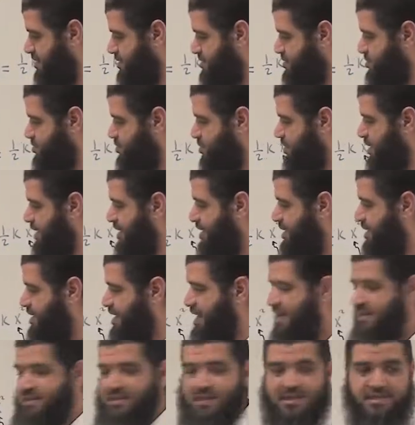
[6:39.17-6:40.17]
square
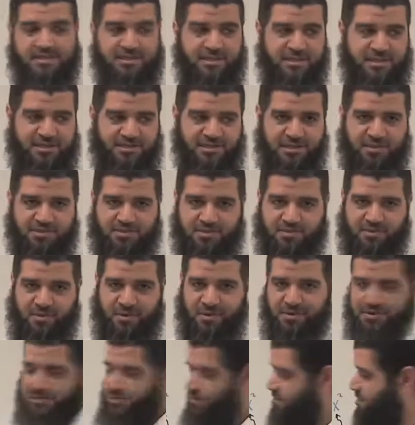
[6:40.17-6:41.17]
and x initial square.
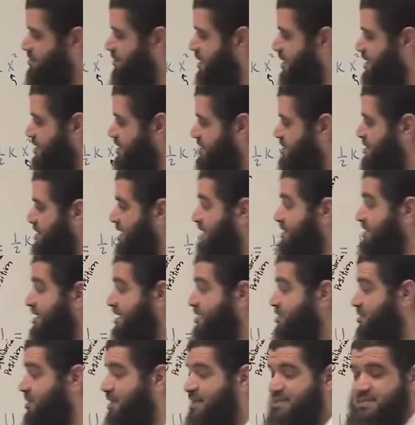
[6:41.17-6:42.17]
So it might, delta
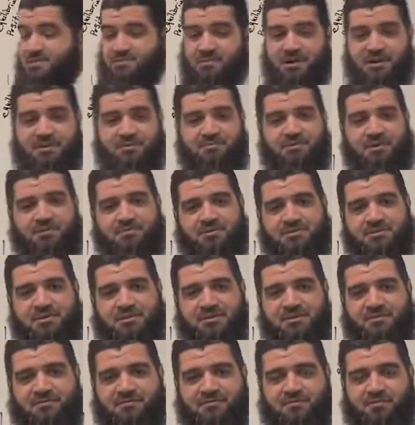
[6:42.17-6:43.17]
us might be
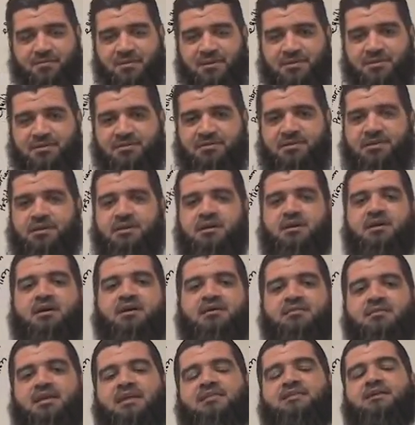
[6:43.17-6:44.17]
positive quantity,
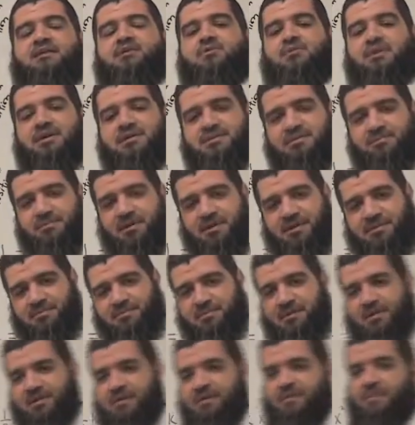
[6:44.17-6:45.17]
delta us might
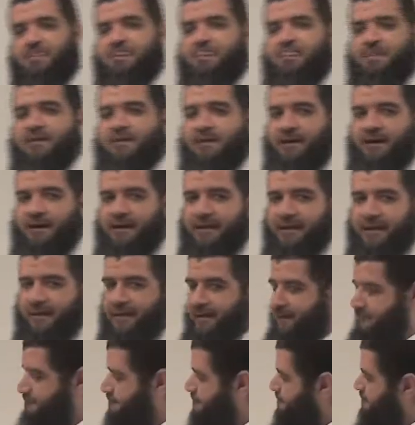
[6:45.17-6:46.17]
be
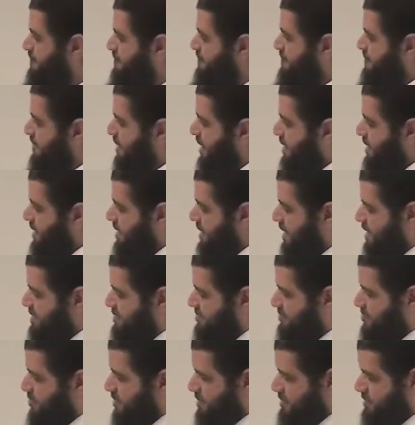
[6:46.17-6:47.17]
uh,
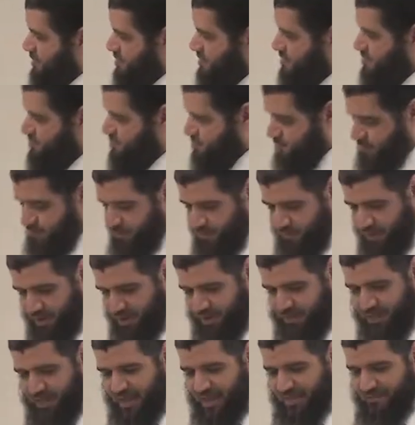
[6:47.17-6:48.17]
negative quantity. So we
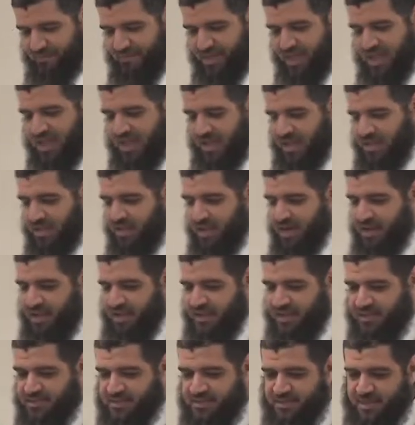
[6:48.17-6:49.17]
might have
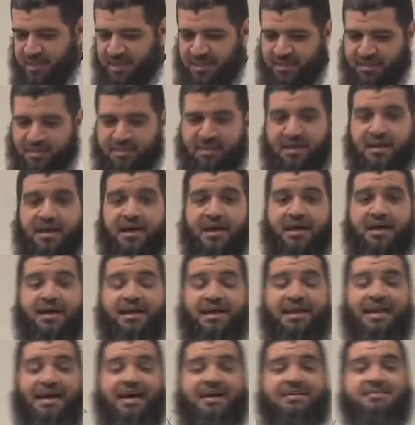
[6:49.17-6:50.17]
increase in the
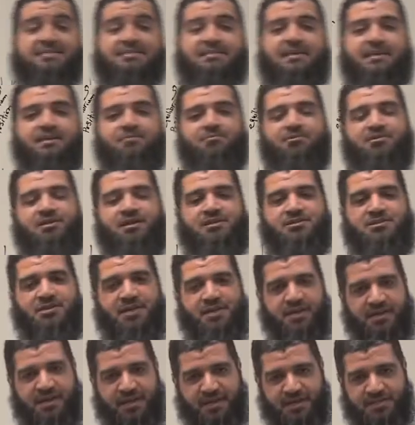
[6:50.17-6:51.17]
elastic potential
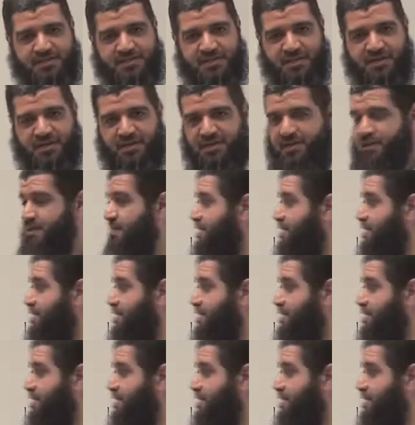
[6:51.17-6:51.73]
energy,